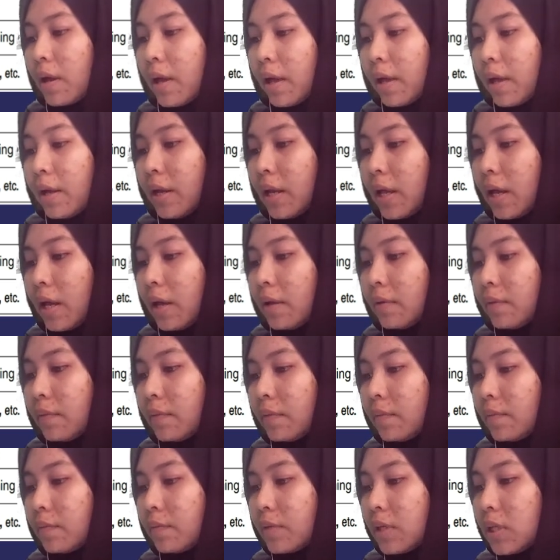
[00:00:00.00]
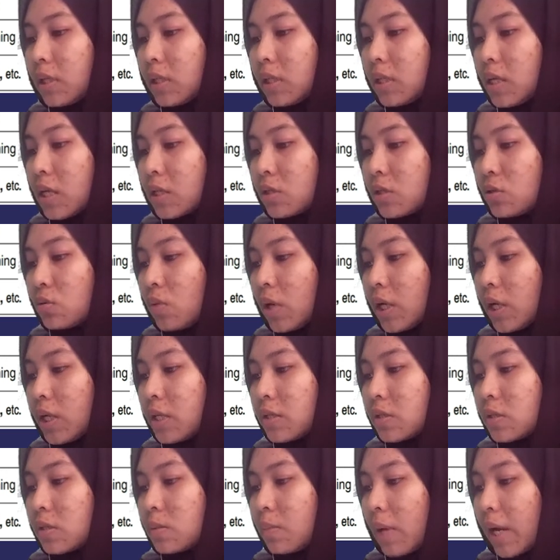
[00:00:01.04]
And then the next one
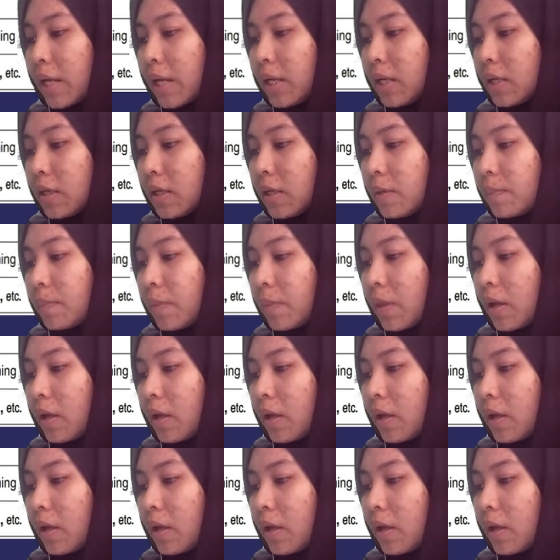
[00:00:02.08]
is minor.